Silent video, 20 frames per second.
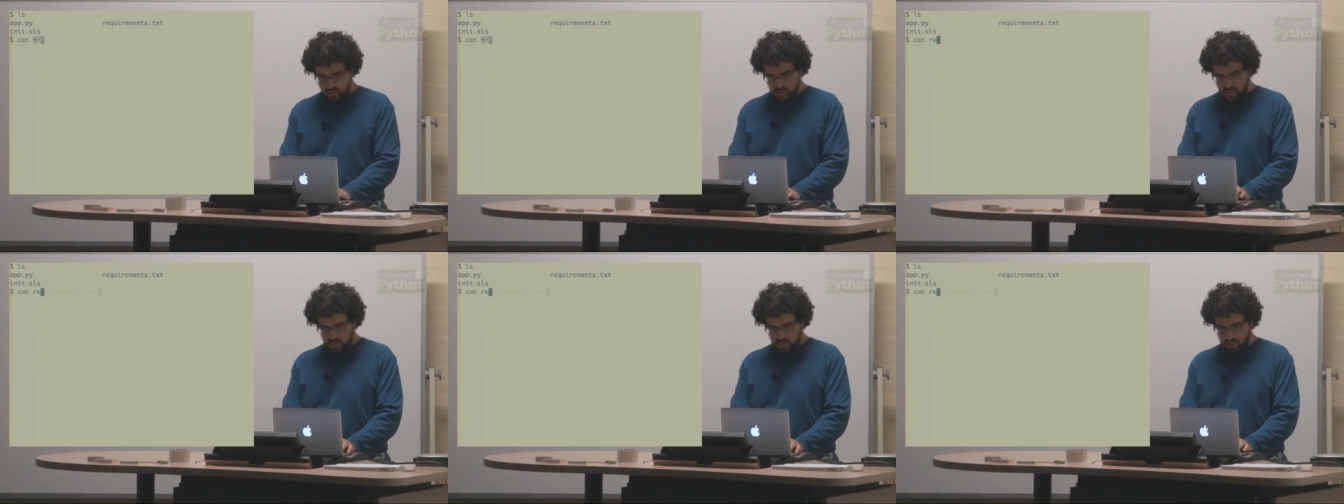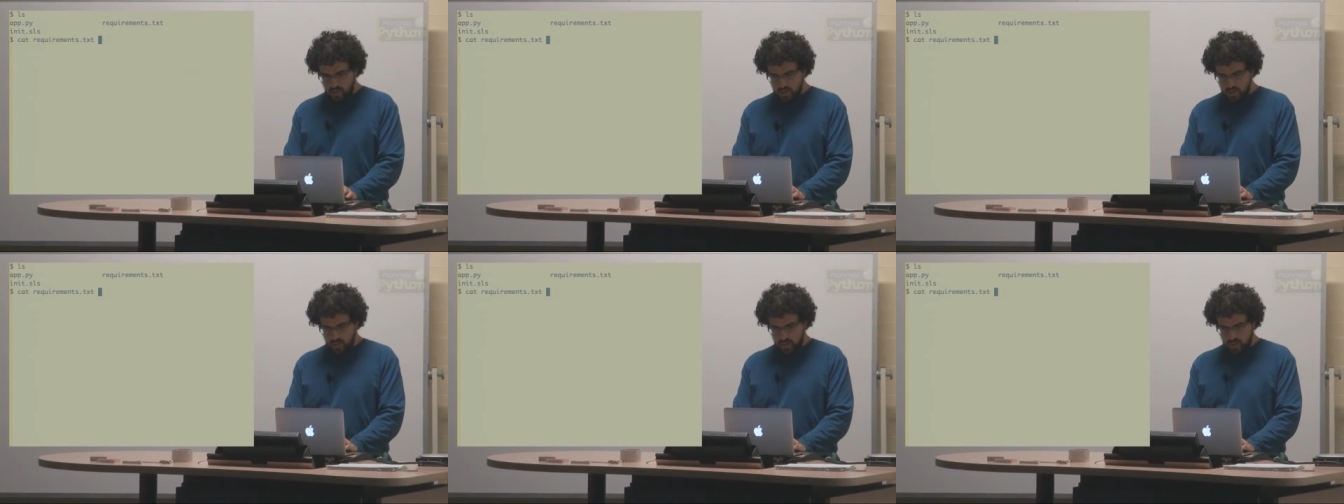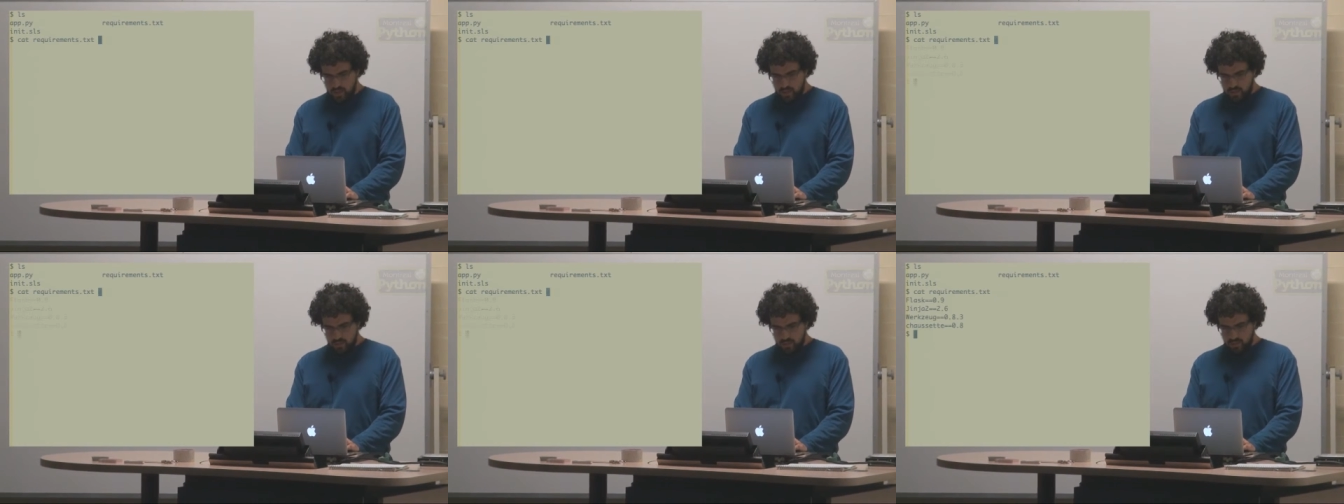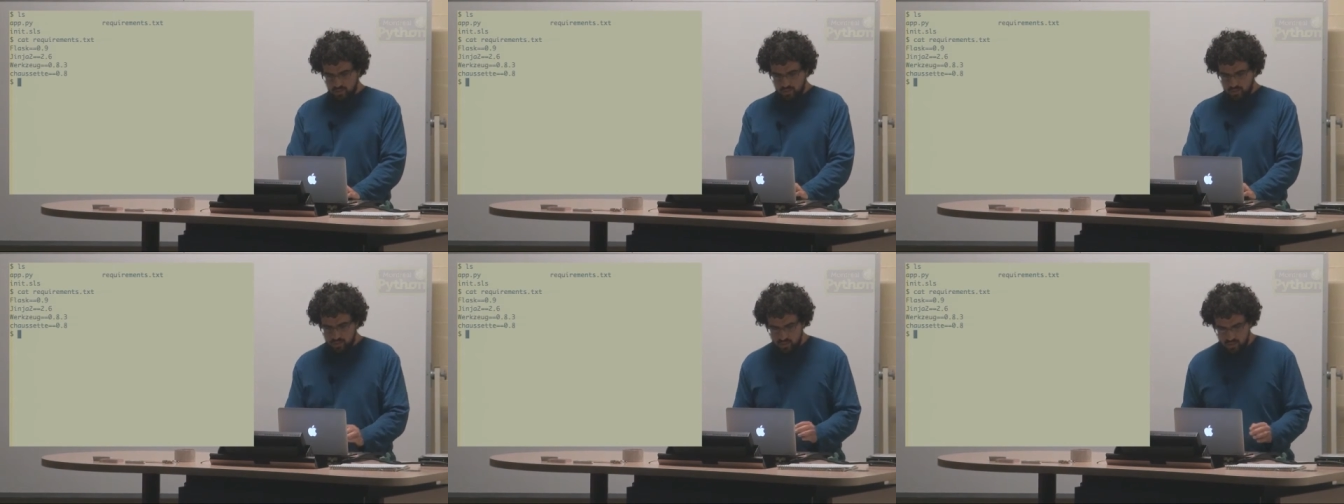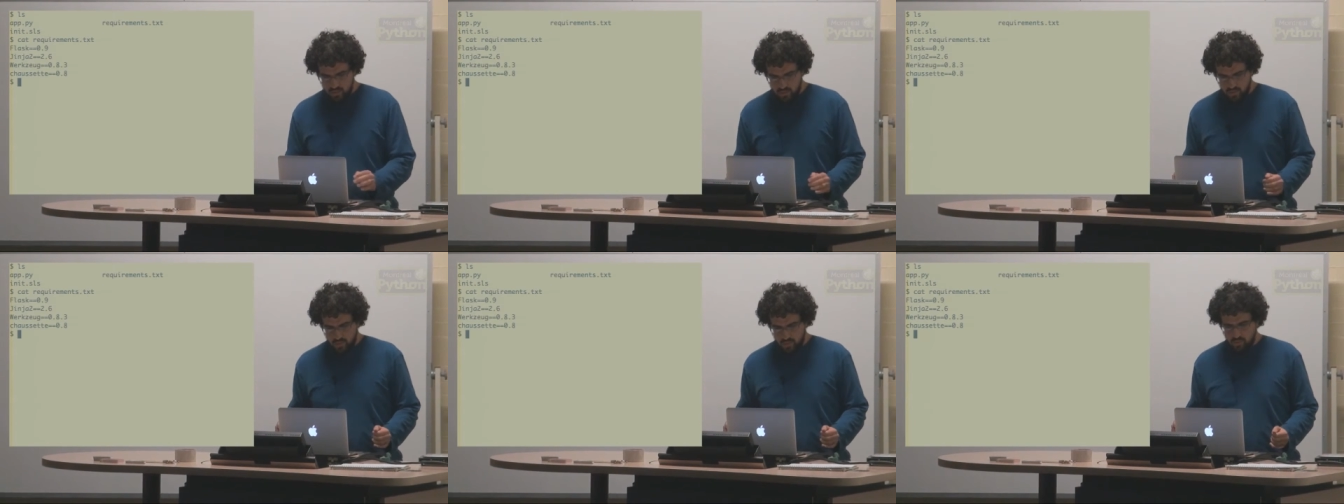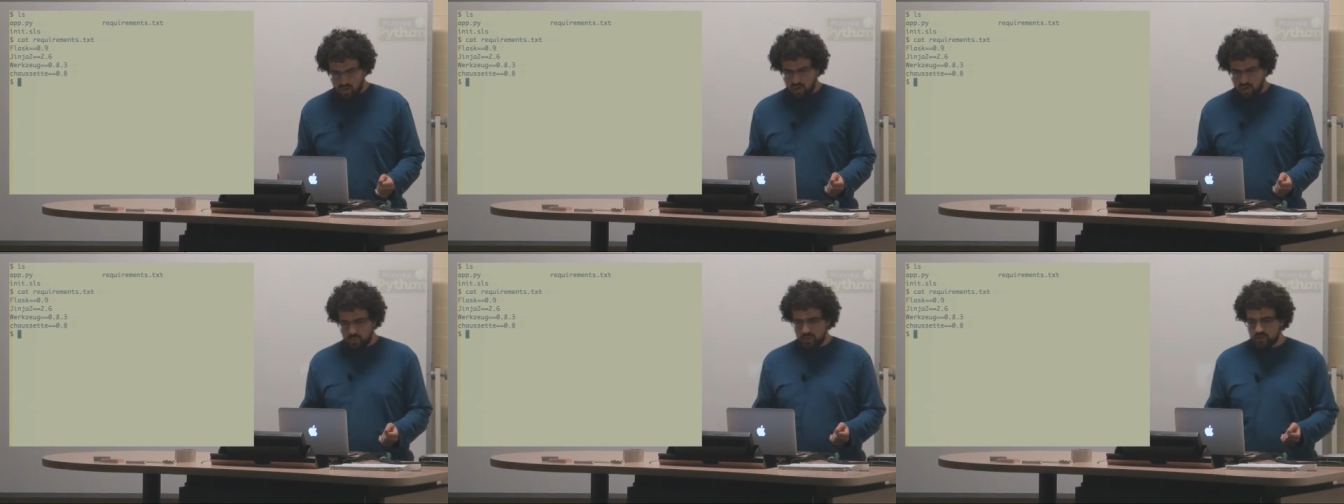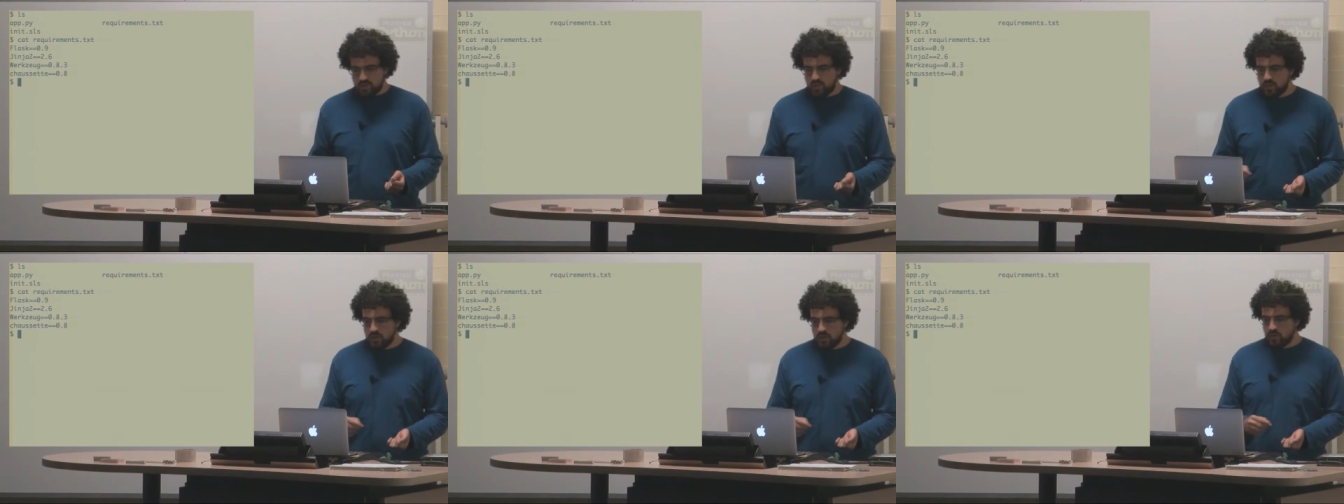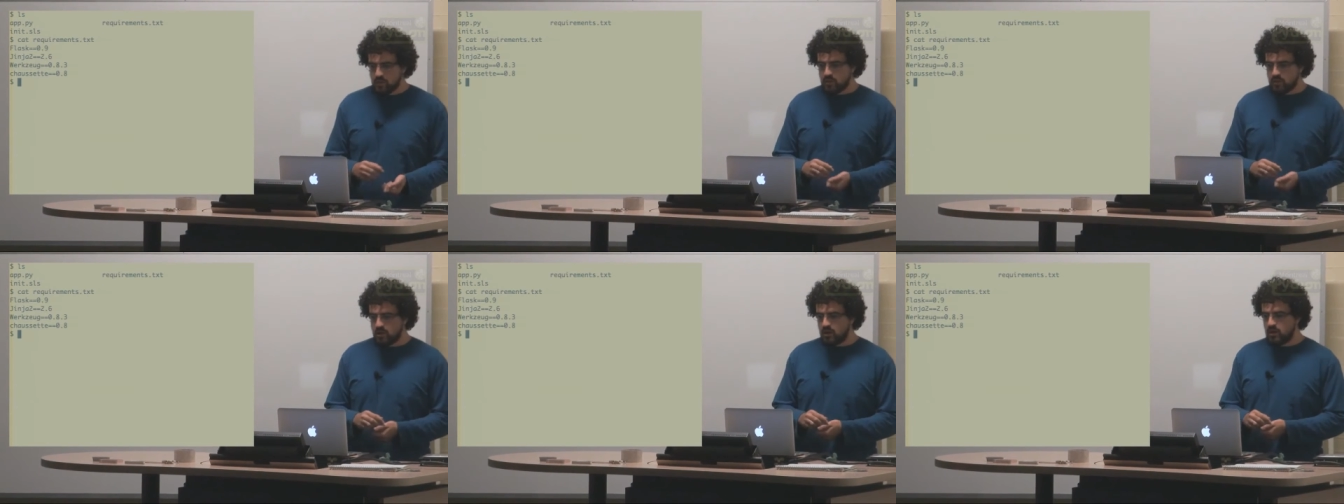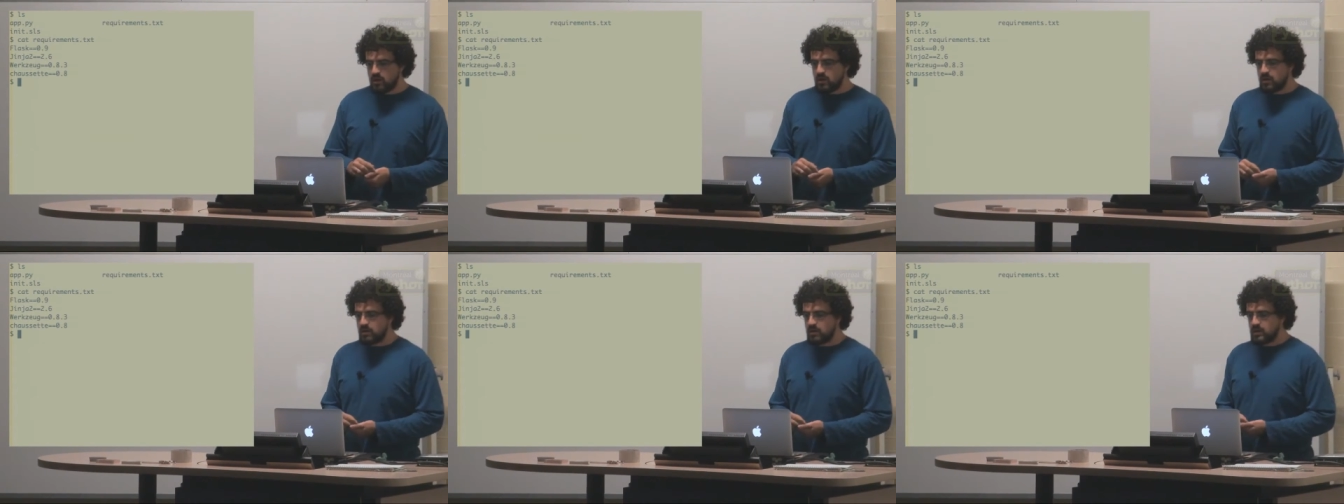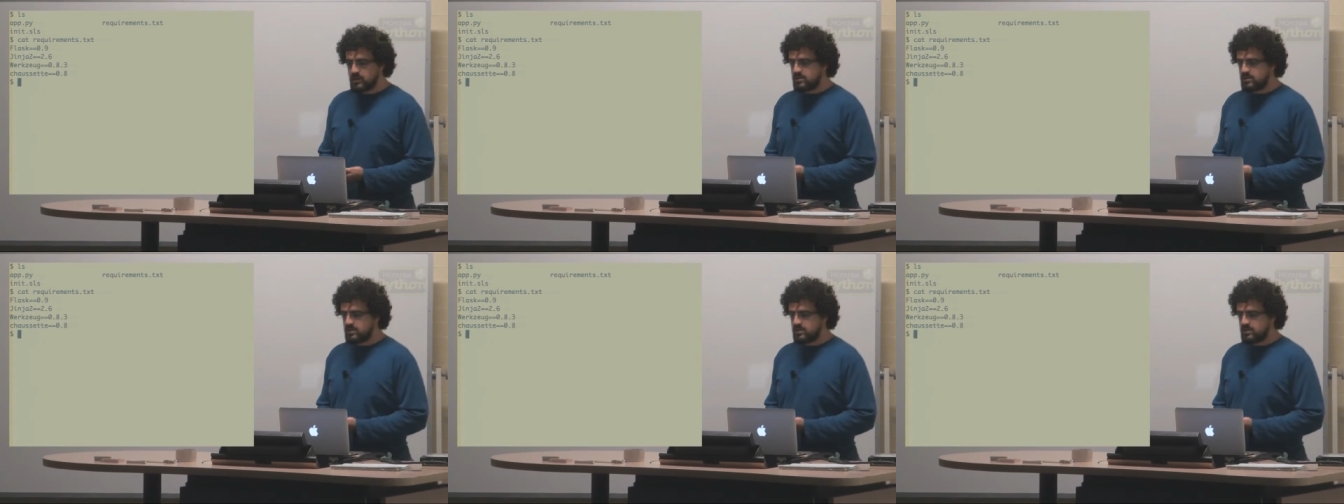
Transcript: And the requirements here are it's